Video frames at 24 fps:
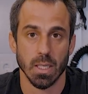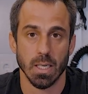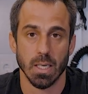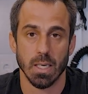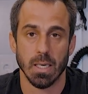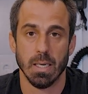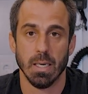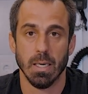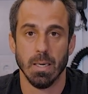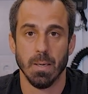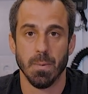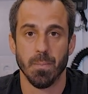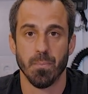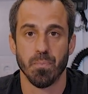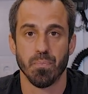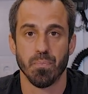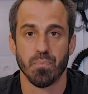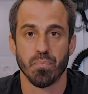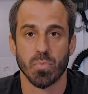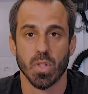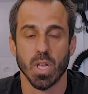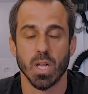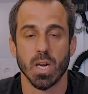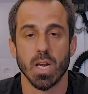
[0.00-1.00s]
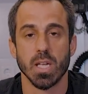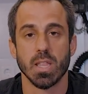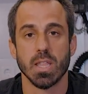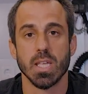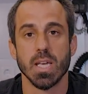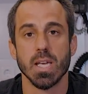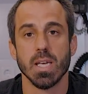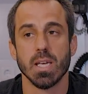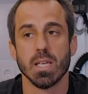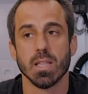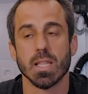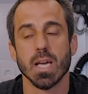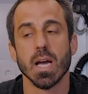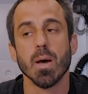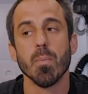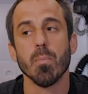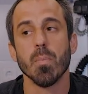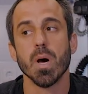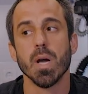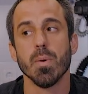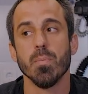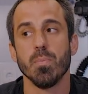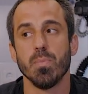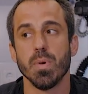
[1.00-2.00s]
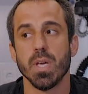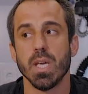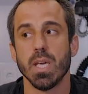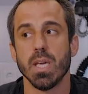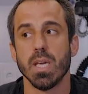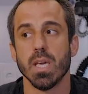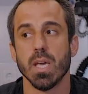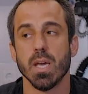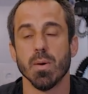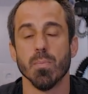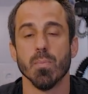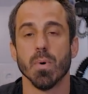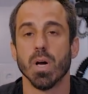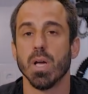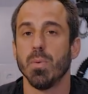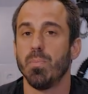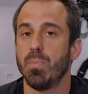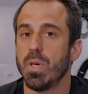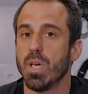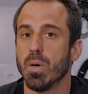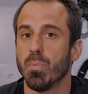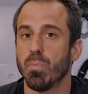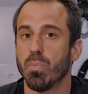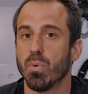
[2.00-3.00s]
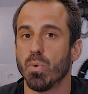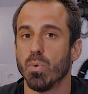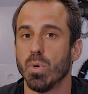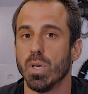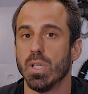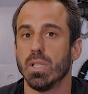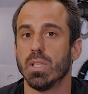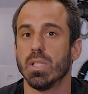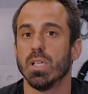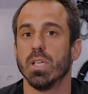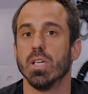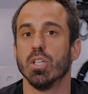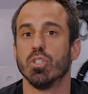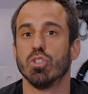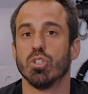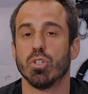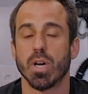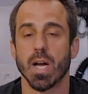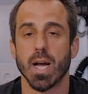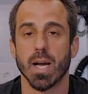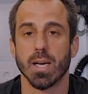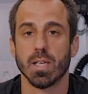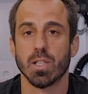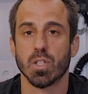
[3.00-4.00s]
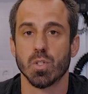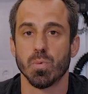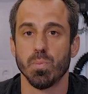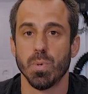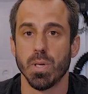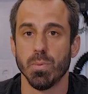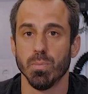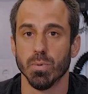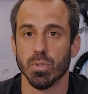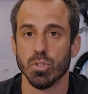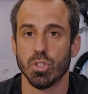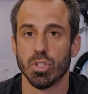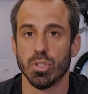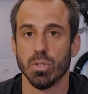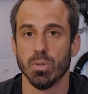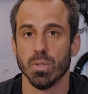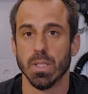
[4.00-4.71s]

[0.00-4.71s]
And I think it might be a point that attracts people to